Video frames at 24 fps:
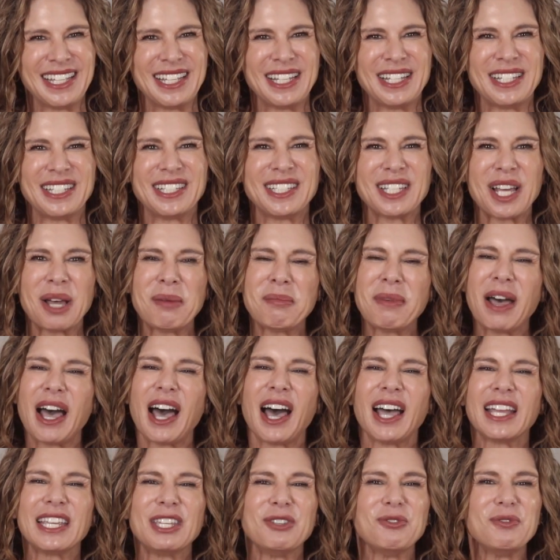Some
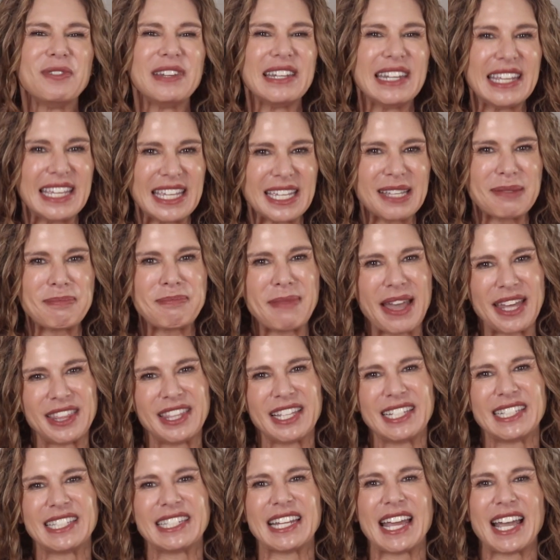unique
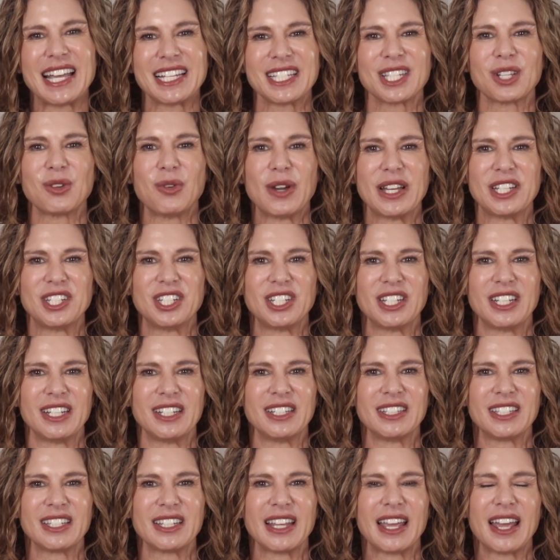methods to ask
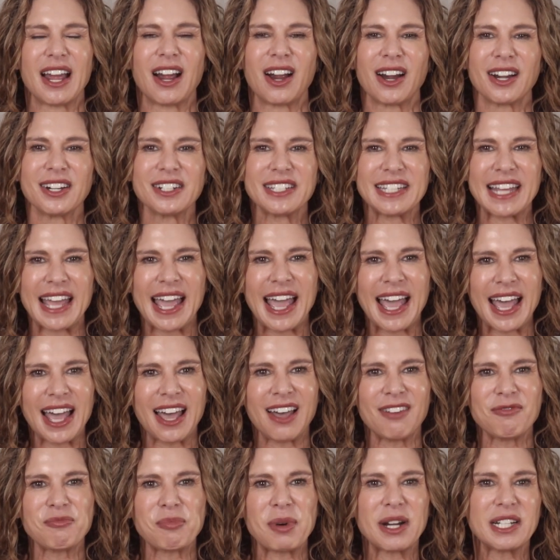questions are to
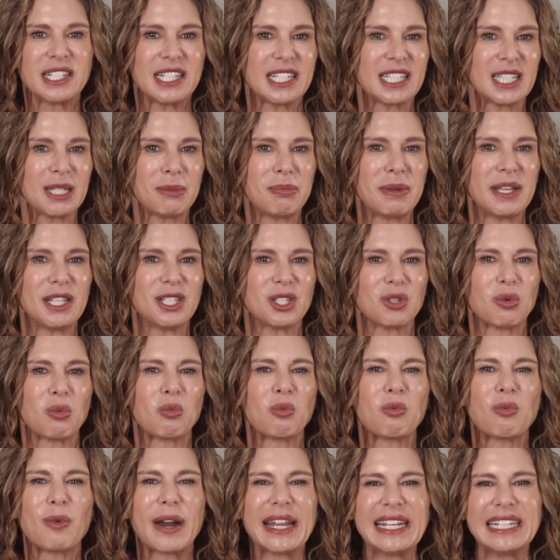have participants
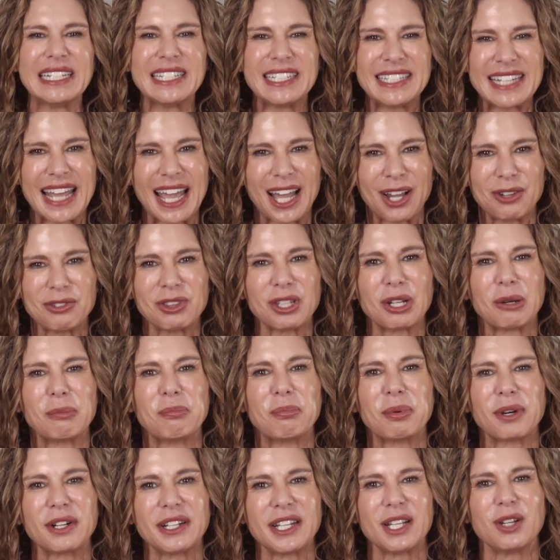write down their
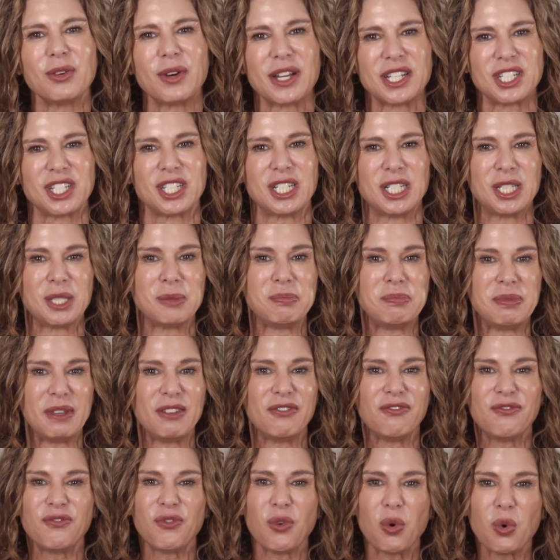burning questions
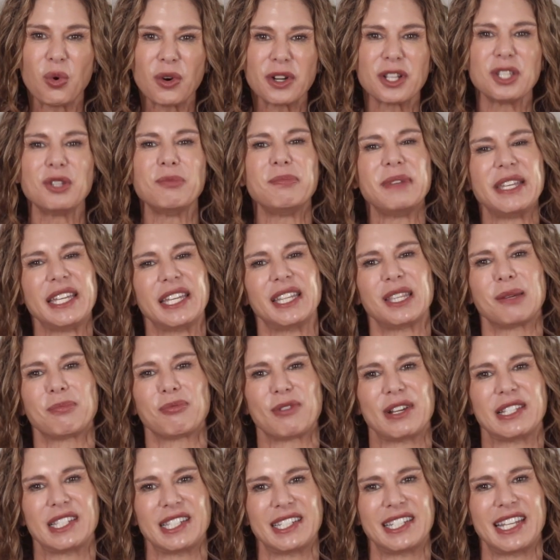before you begin the
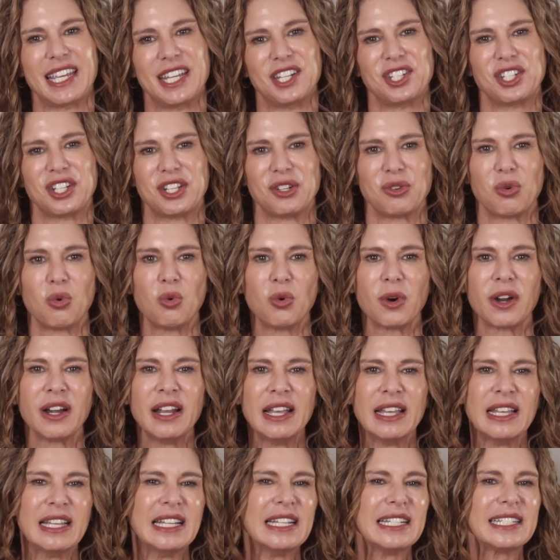presentation or
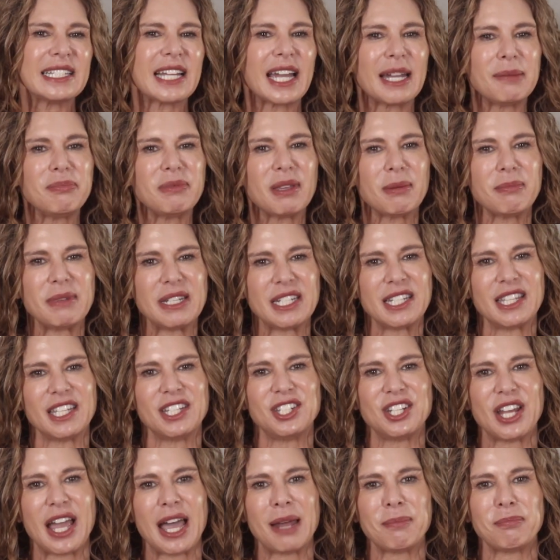type them into the
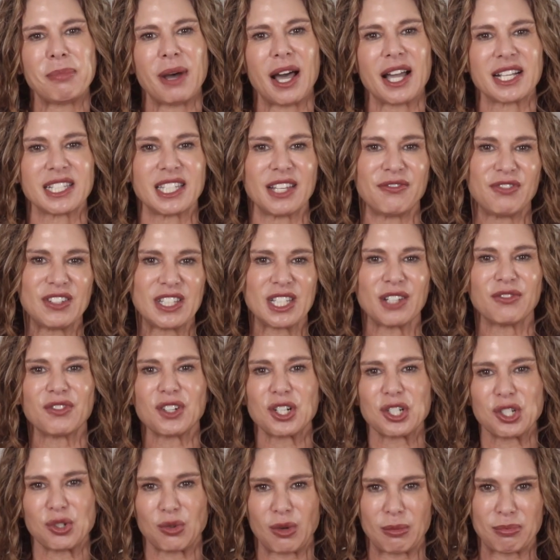chat box if it's a
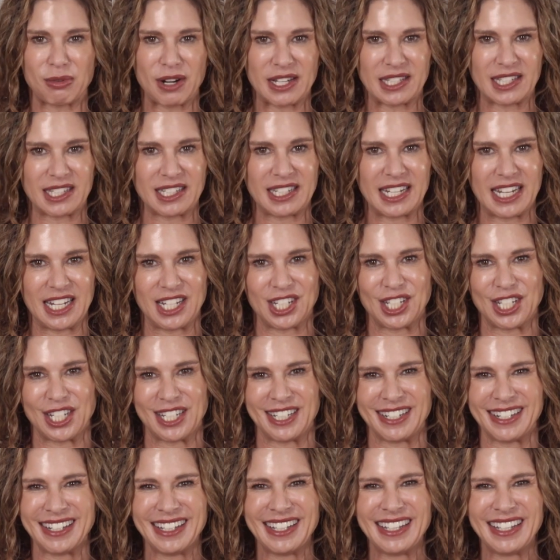virtual presentation.